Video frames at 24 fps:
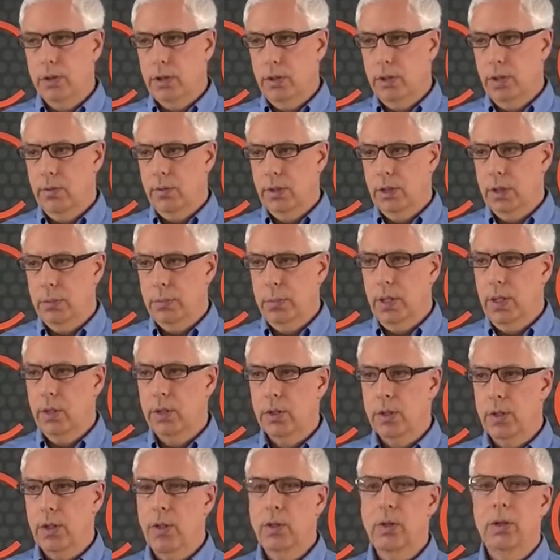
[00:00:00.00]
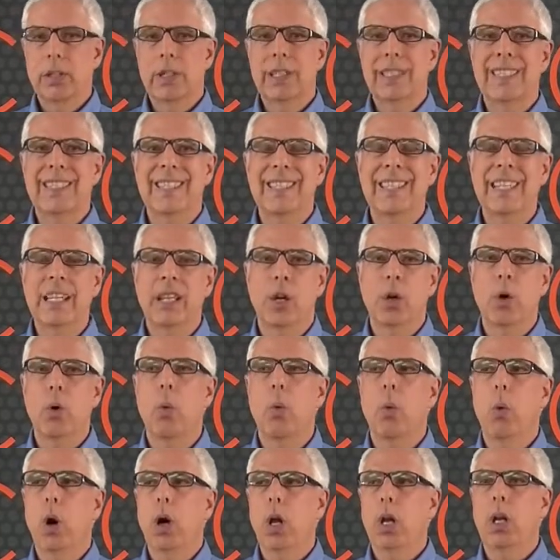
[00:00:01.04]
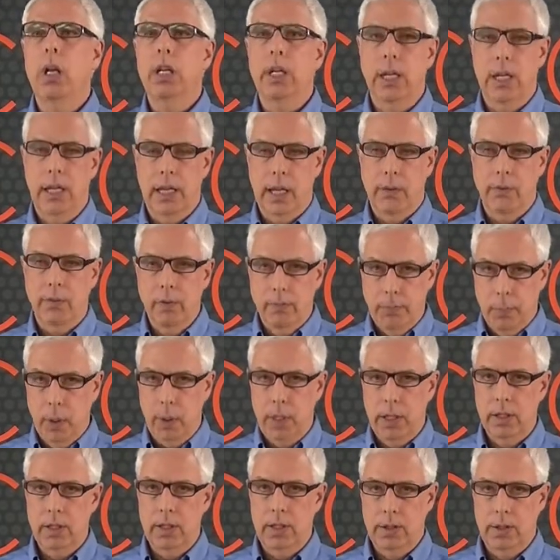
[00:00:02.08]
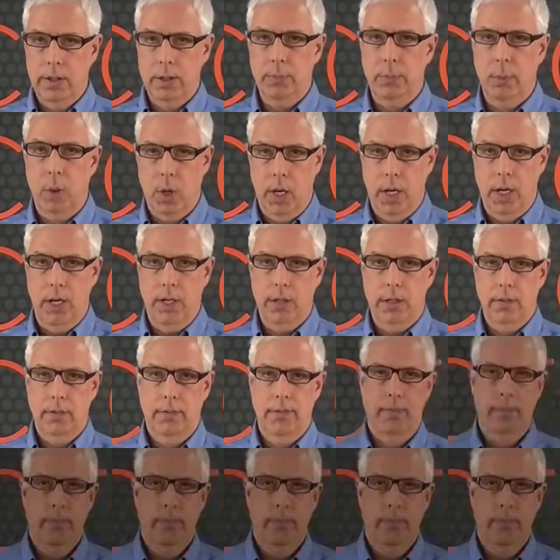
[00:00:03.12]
Series speakers and you can see the quality that we've put into this product.